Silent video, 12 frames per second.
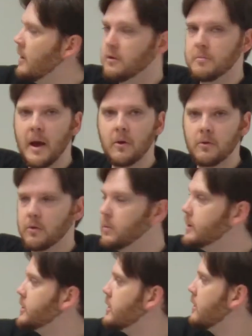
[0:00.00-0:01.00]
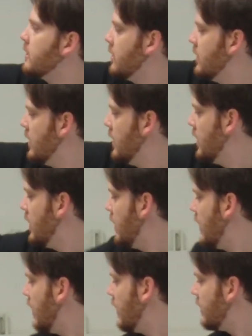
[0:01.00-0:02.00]
and your power switches.
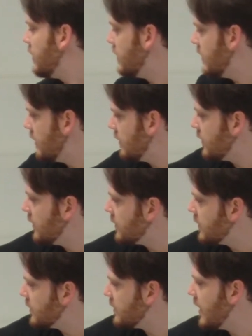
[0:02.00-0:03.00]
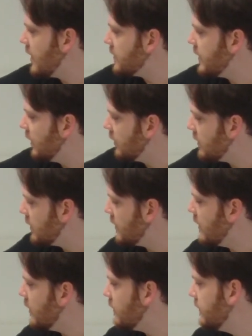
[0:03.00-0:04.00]
This is the test cell
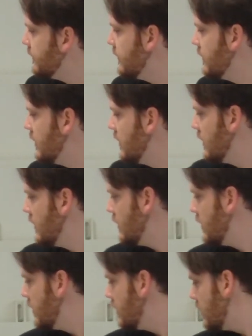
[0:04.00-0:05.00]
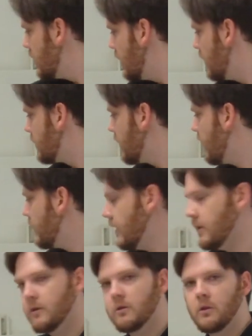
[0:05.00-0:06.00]
itself. Inside
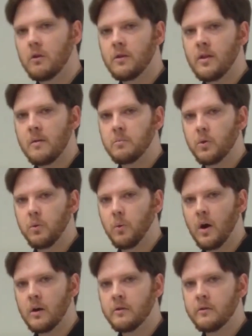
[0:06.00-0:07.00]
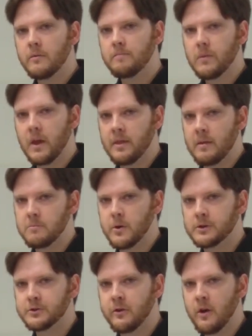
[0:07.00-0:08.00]
here, you'll load it up with water and then
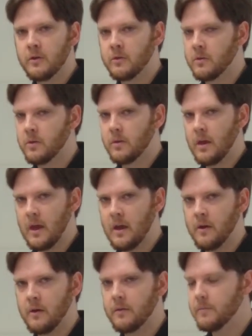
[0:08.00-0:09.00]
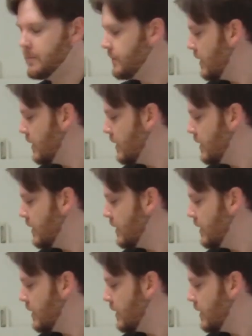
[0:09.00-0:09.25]
pressurized air.